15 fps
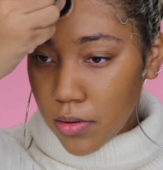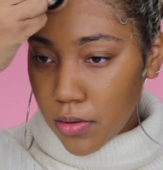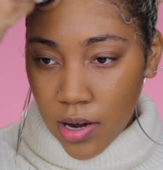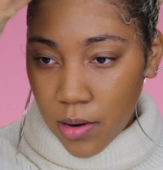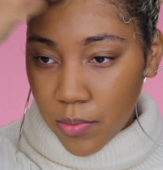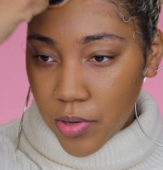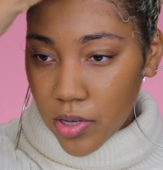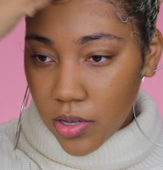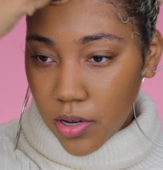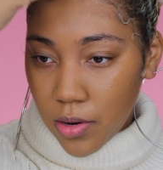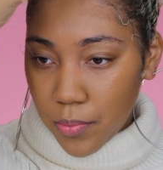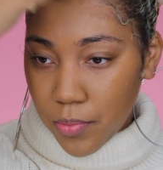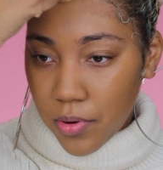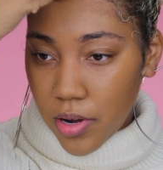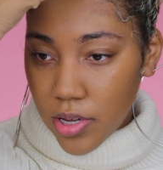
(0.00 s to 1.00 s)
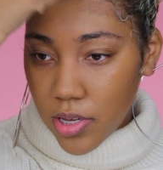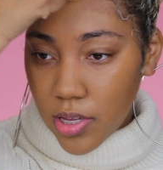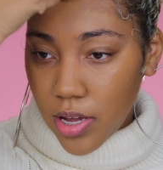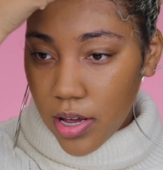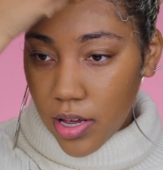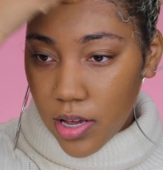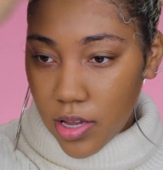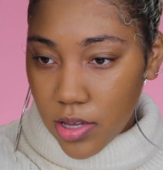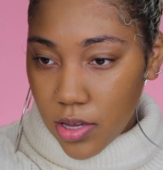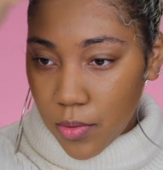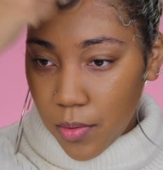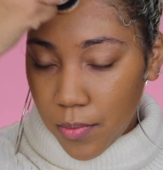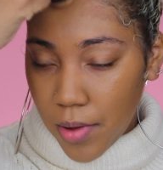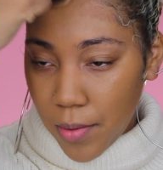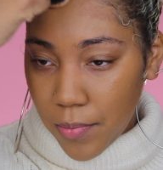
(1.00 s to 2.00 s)
And I'm just going to press that into
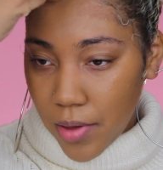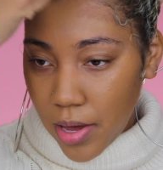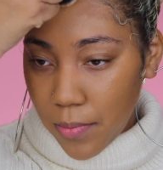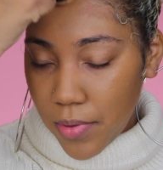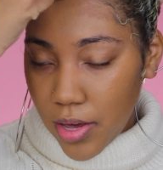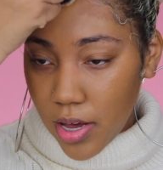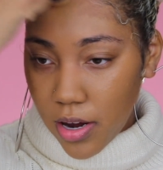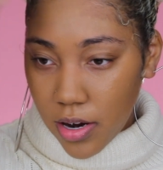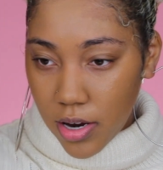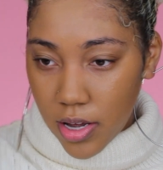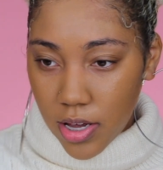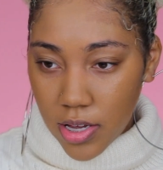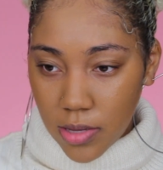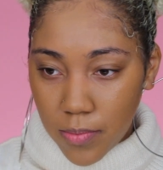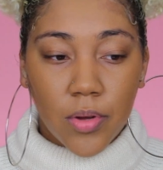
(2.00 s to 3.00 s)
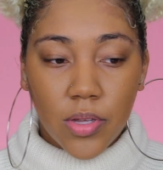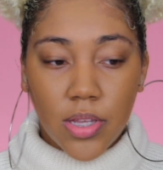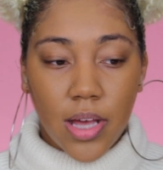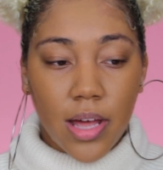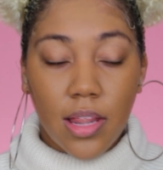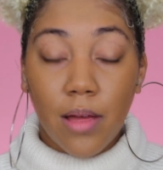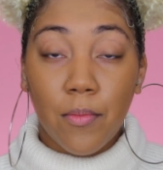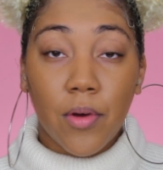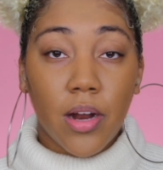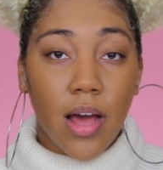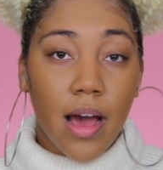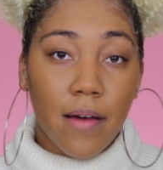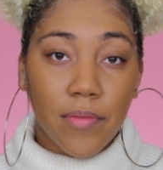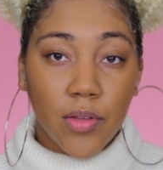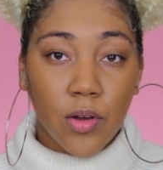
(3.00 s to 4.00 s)
where my baby hair is. Most likely I'm going to
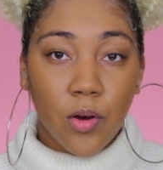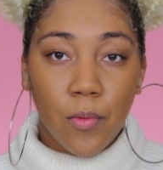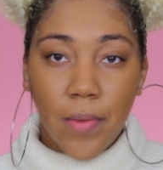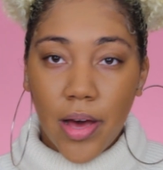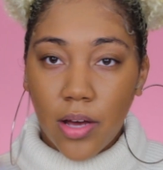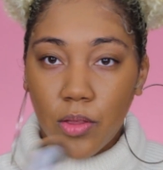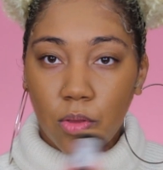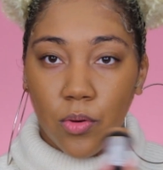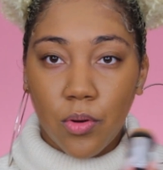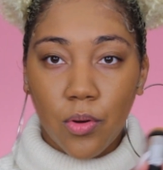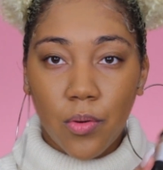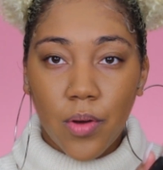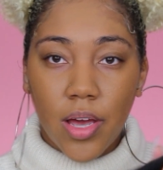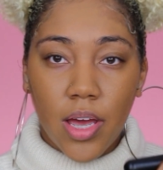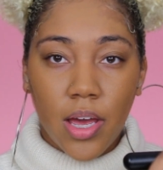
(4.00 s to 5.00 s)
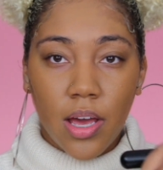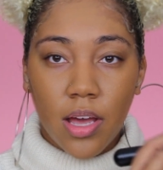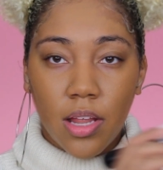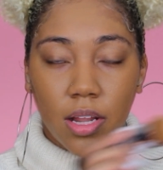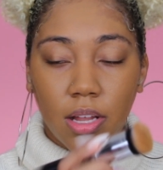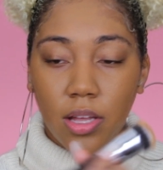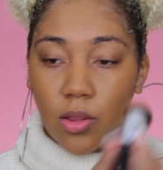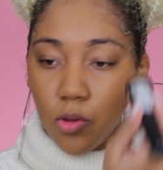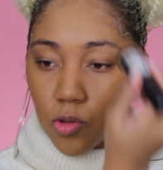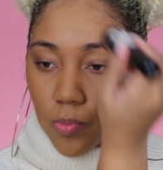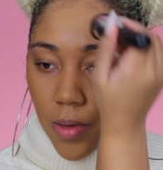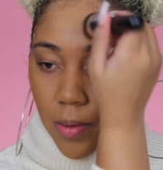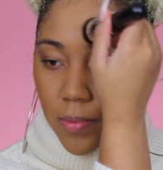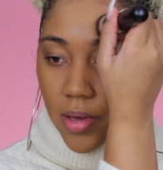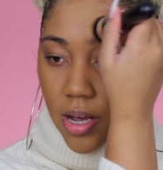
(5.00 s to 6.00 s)
have to go back through and lay those
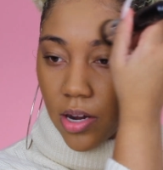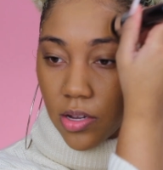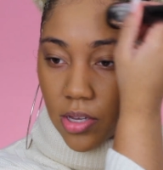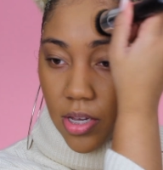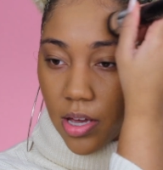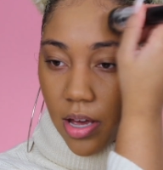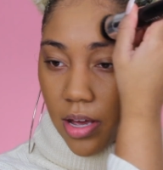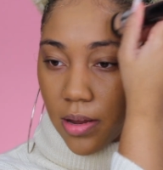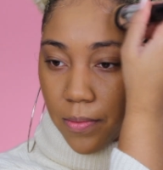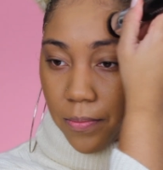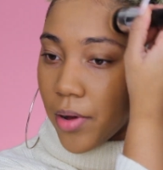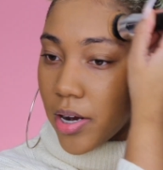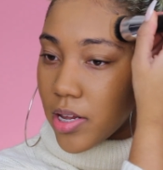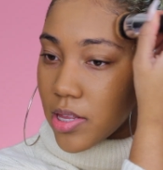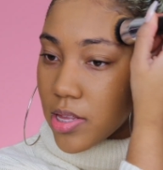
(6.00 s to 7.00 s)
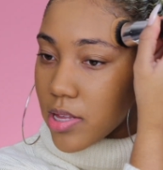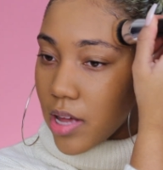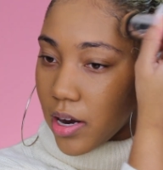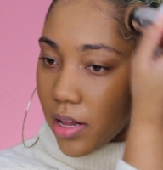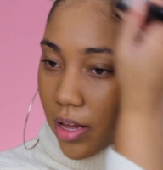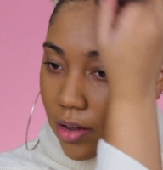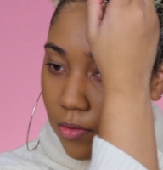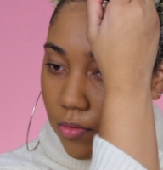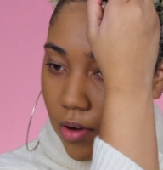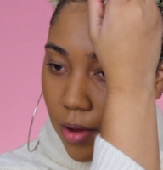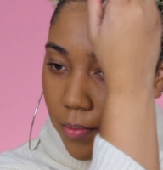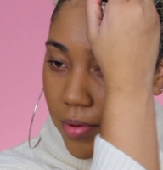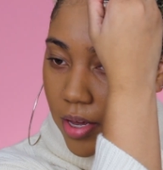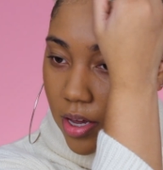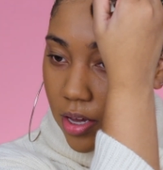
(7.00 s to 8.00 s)
baby hairs again. But instead of like
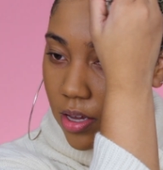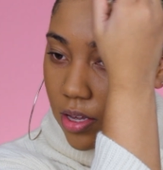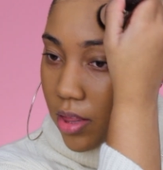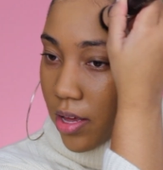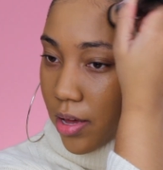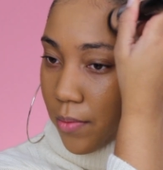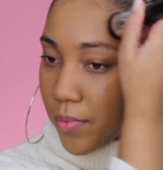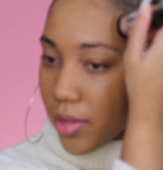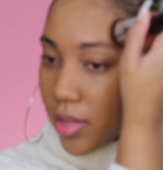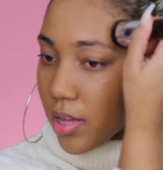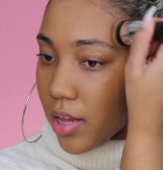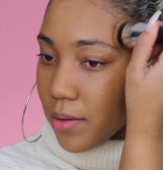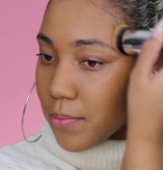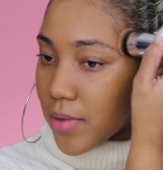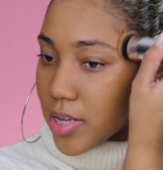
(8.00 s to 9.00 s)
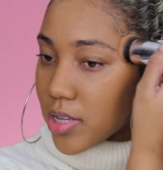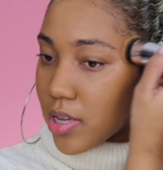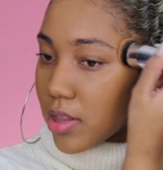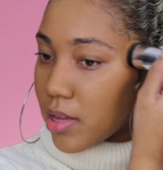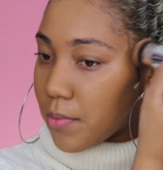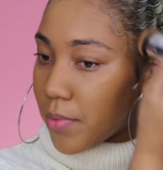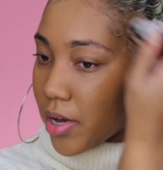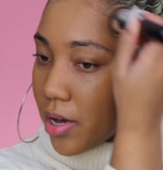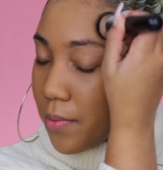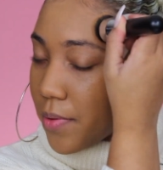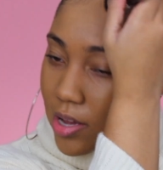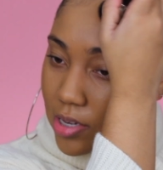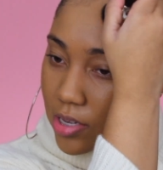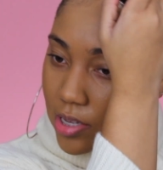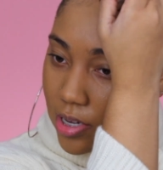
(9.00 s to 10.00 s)
rubbing them and then like messing them up,
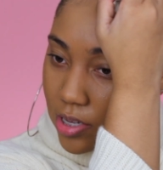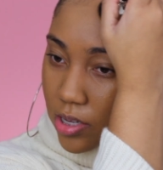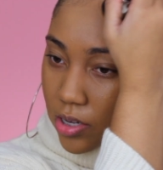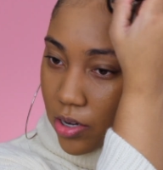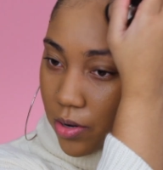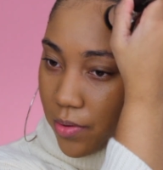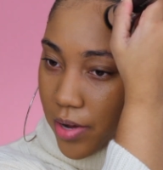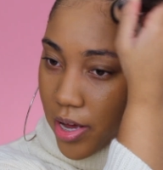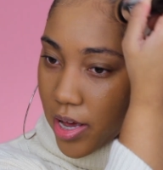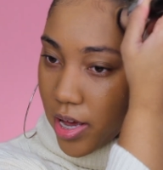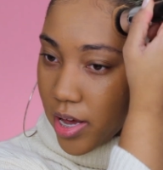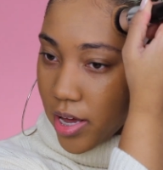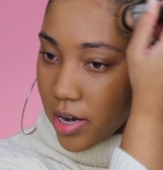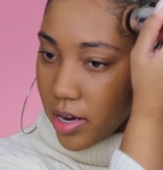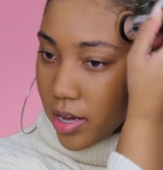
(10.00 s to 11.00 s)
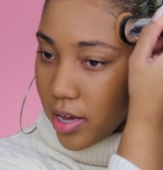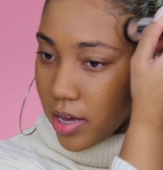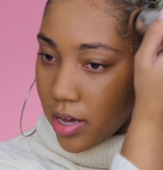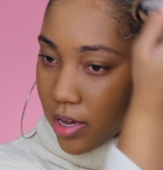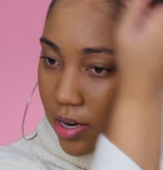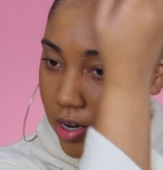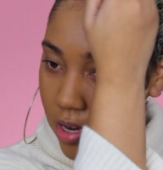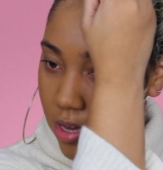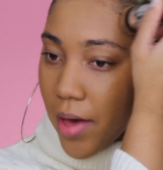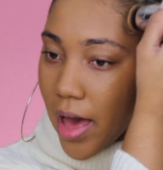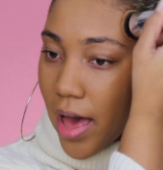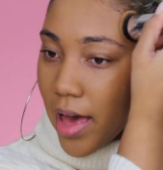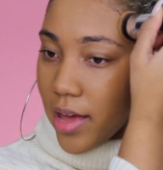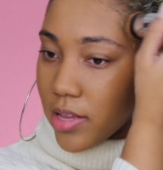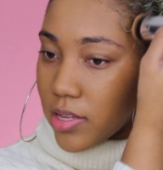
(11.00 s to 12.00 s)
I just like to go ahead and
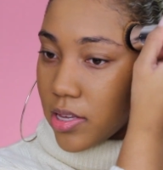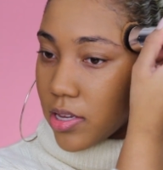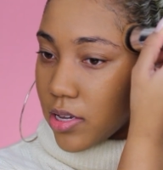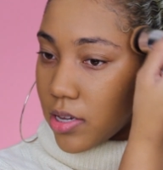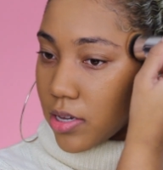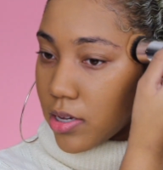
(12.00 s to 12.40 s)
pat,